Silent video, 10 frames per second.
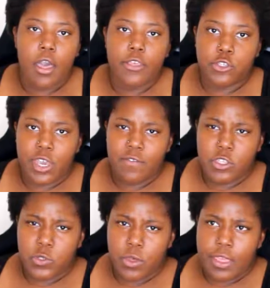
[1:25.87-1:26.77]
The driving
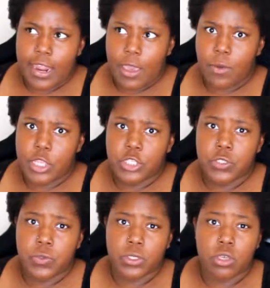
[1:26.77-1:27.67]
school that I went
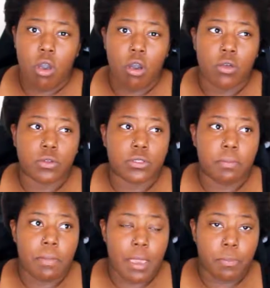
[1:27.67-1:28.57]
to is called
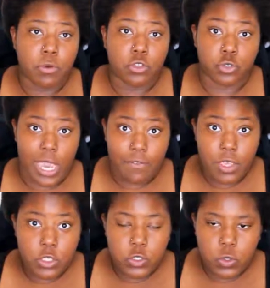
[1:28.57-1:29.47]
Maple
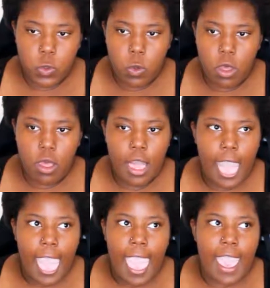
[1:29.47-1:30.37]
Driving School,
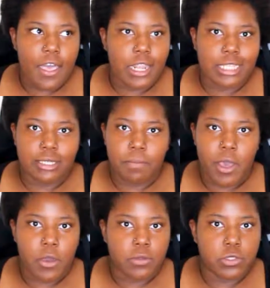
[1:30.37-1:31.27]
and it's
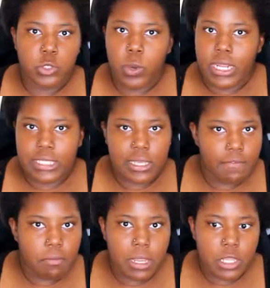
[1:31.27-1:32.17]
about
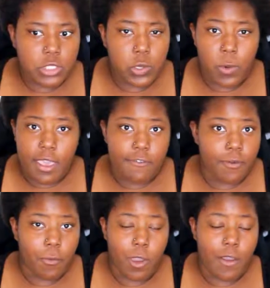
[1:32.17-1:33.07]
27 minutes away
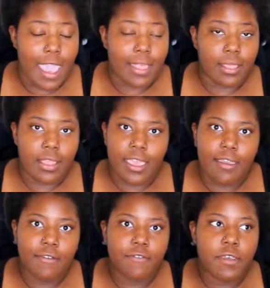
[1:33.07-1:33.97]
from where I
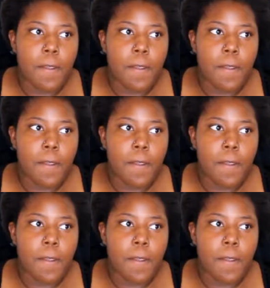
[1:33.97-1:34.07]
live.